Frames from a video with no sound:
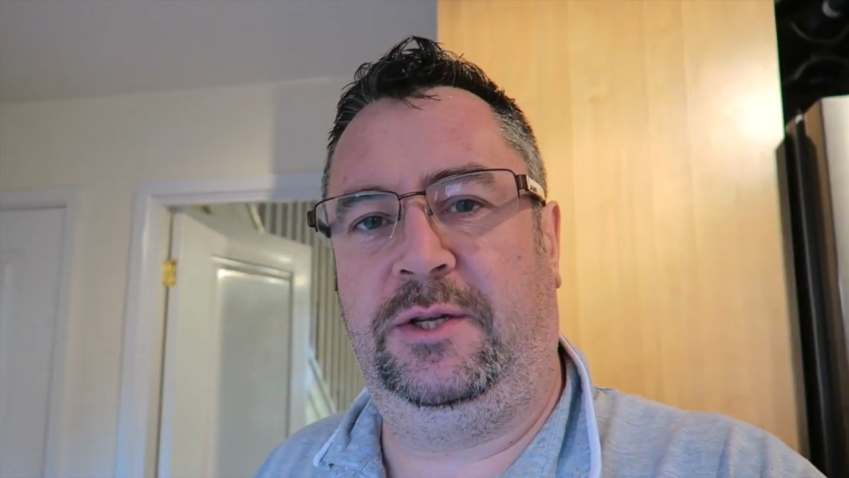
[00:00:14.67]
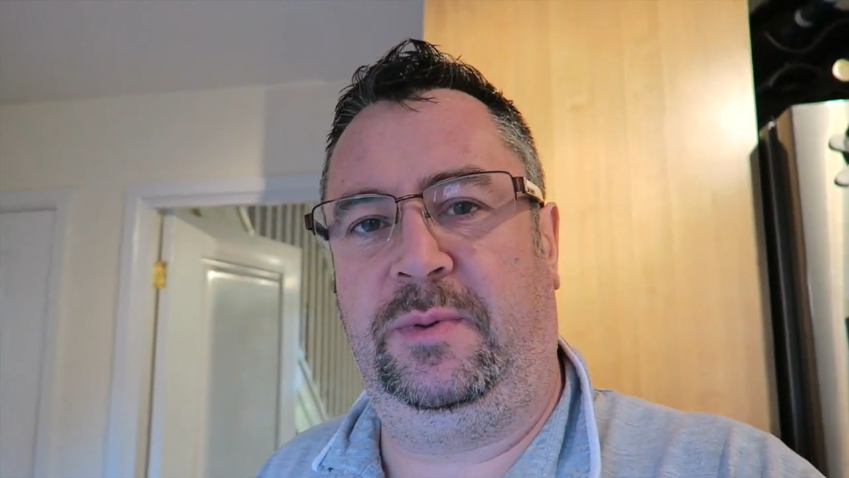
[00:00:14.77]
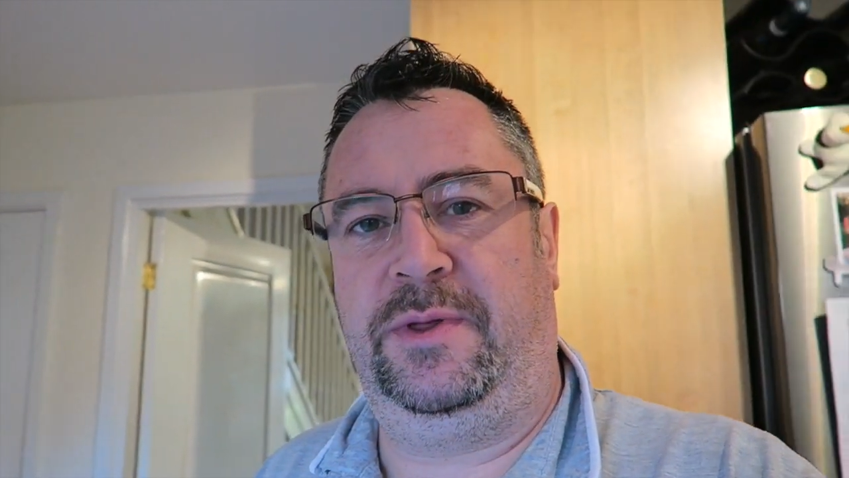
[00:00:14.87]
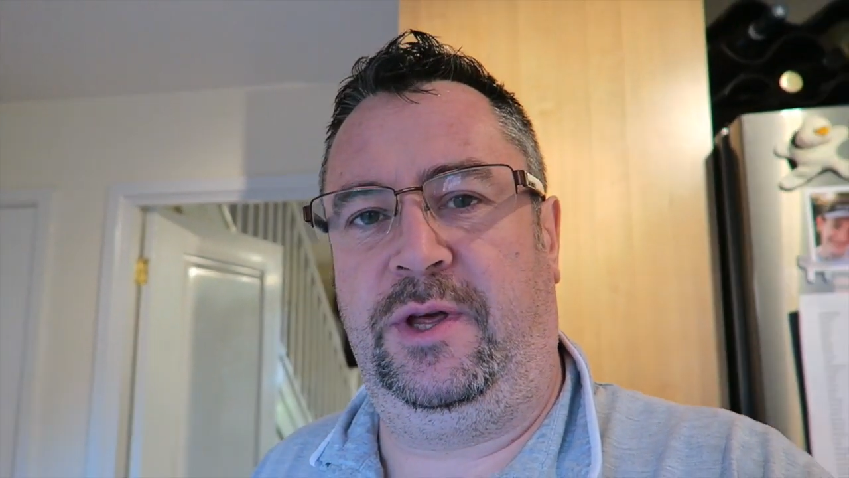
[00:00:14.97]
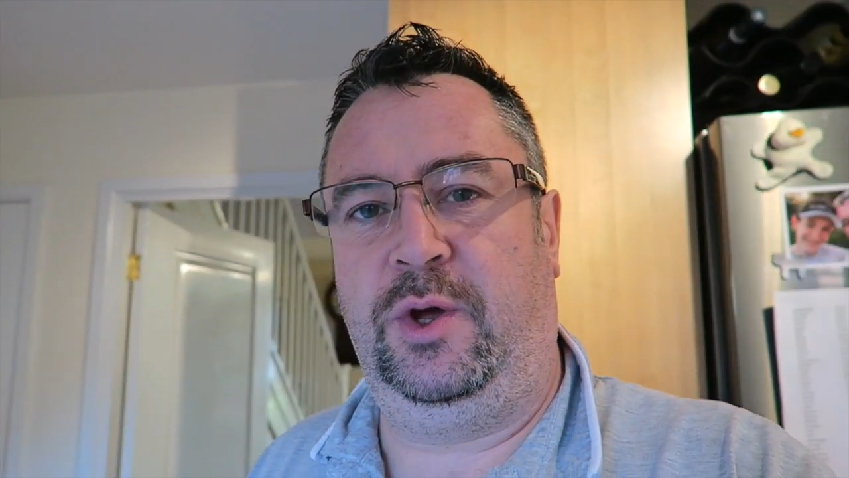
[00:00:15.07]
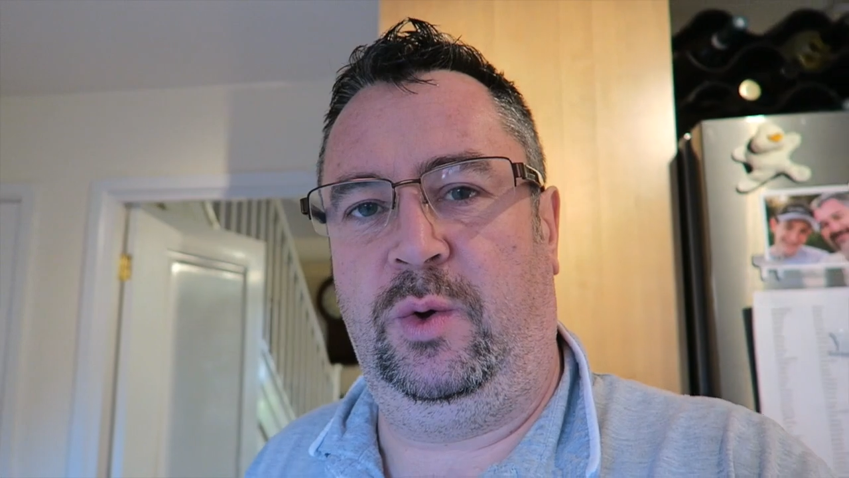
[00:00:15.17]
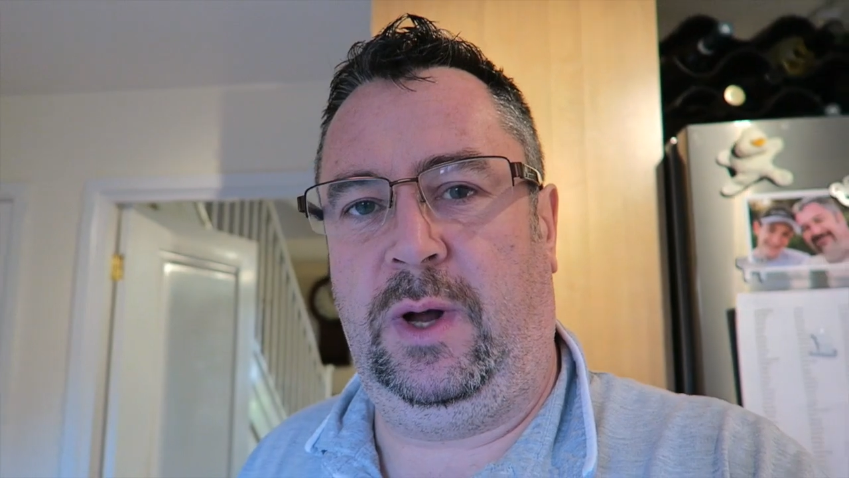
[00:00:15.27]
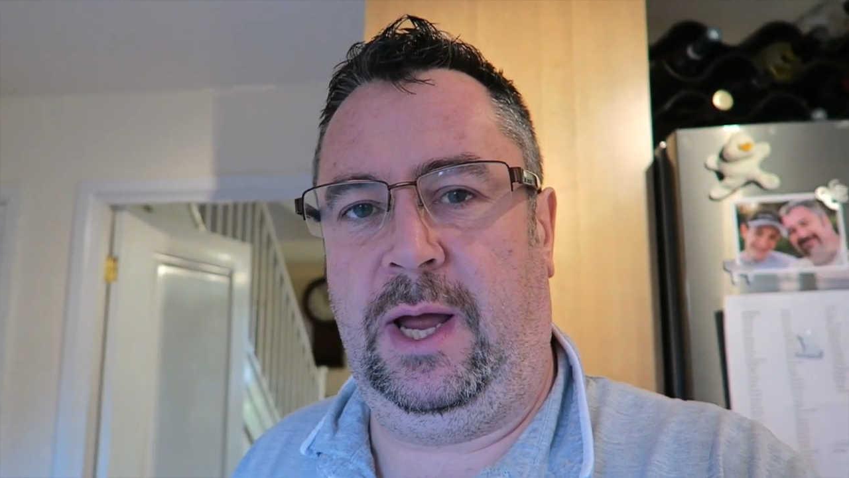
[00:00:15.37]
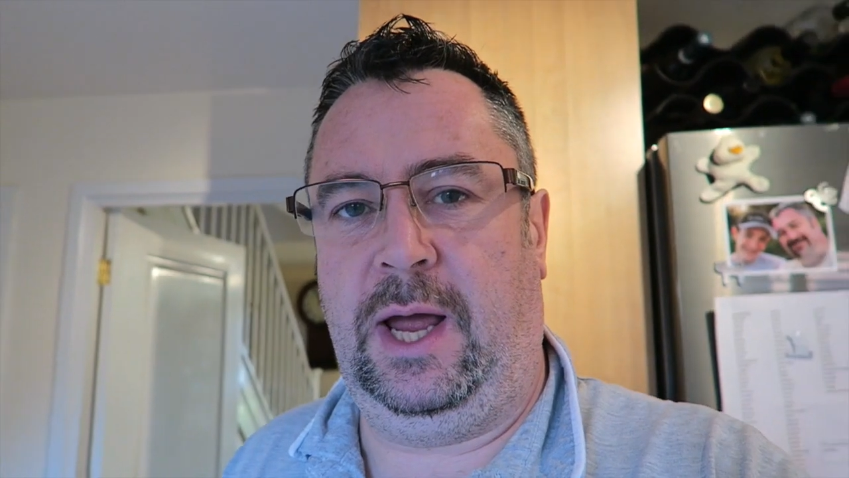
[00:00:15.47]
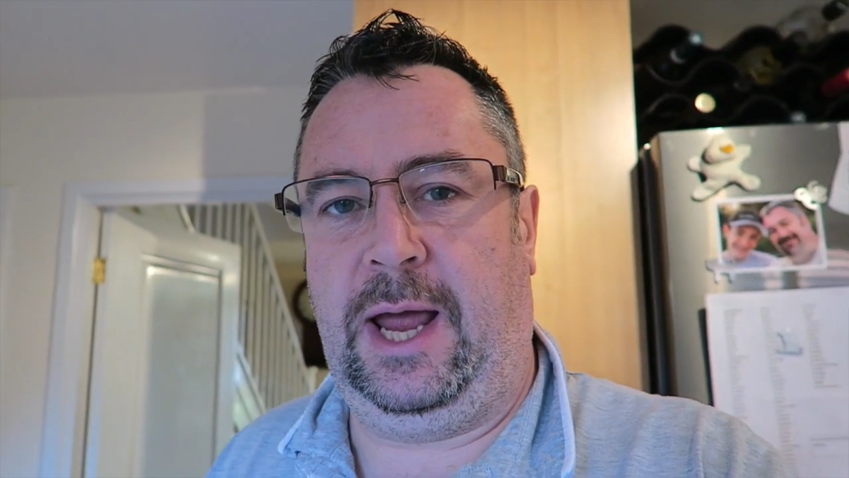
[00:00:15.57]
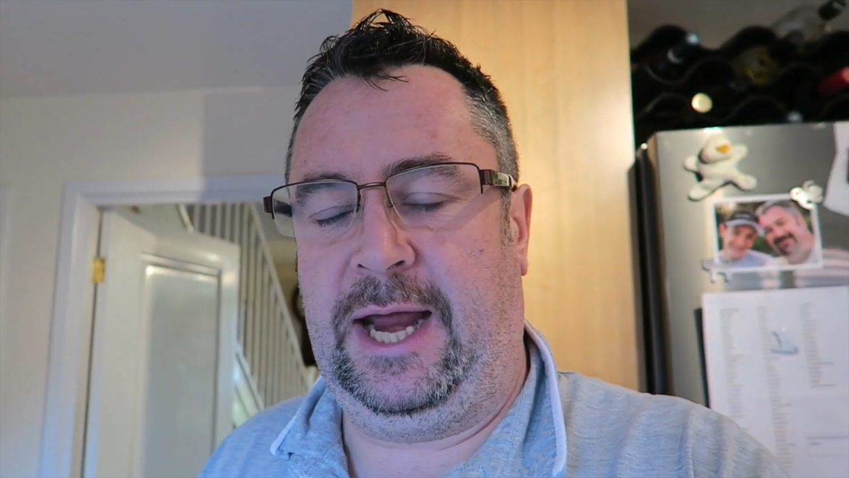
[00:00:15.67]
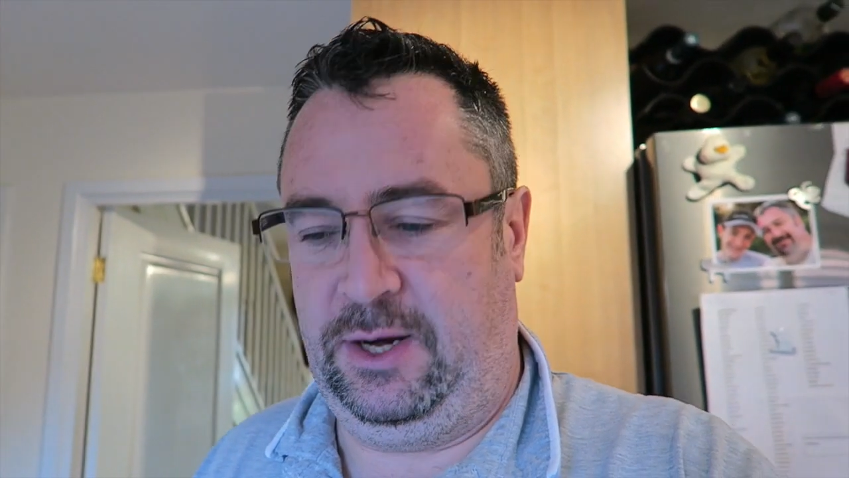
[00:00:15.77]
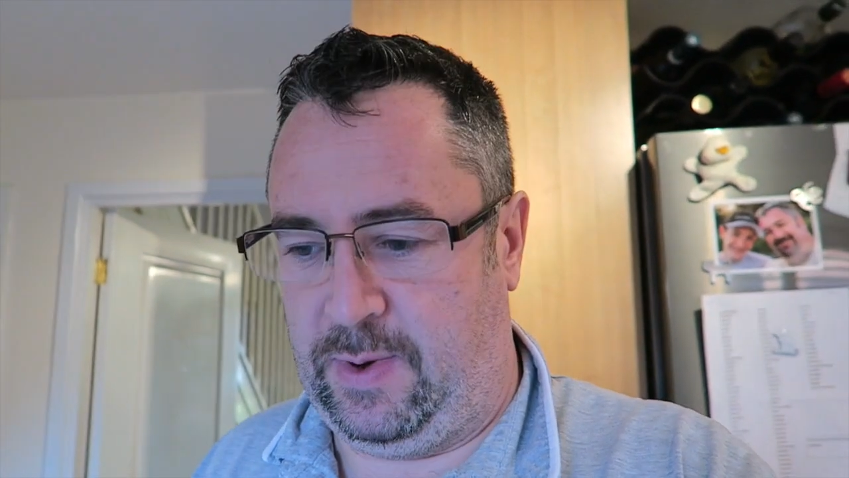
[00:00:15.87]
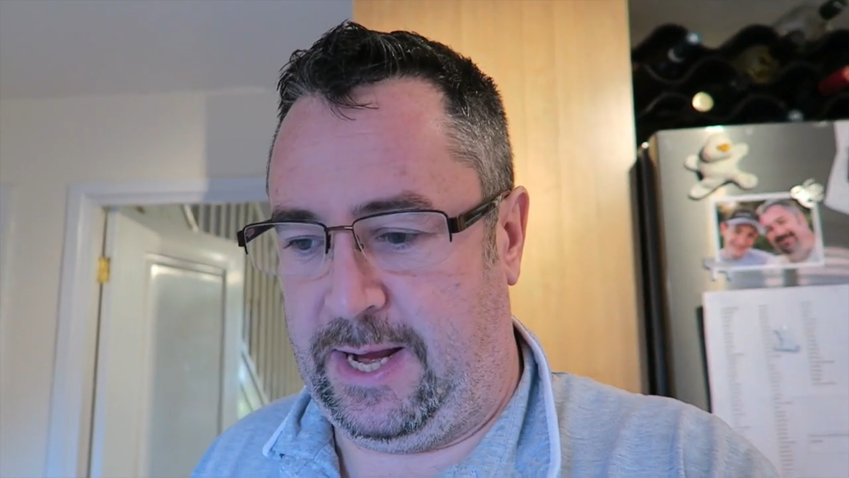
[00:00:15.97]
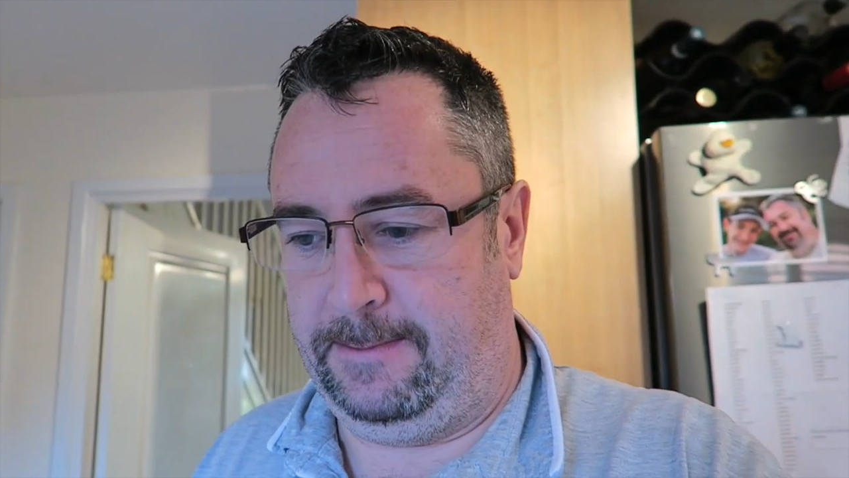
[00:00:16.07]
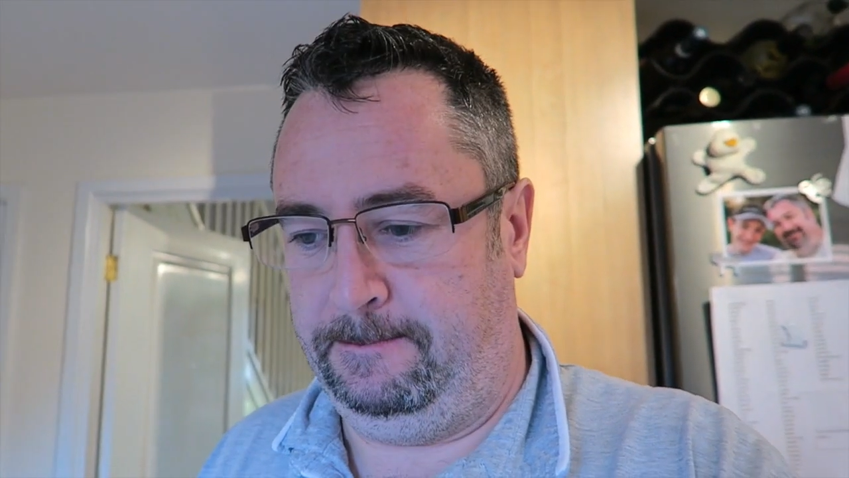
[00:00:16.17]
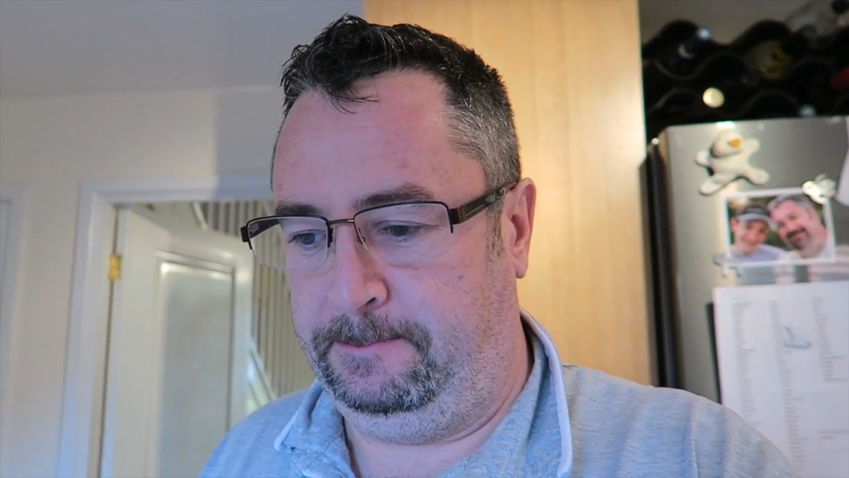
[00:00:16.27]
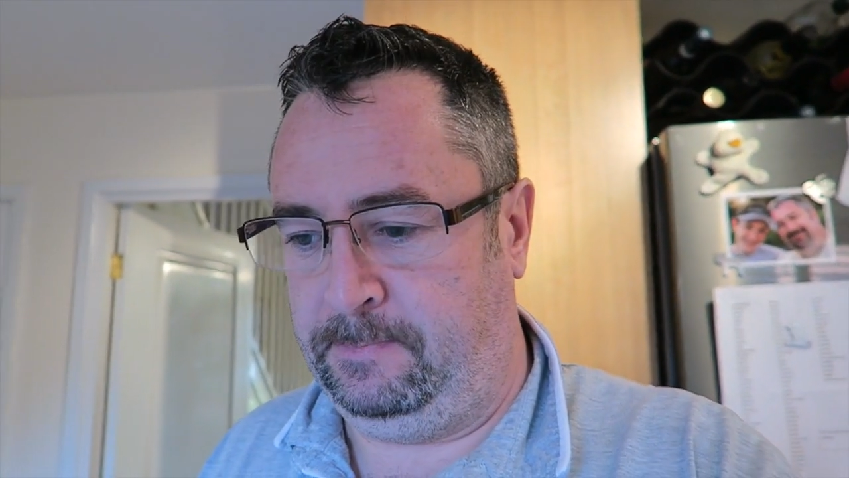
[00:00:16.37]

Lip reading: this with you anyway.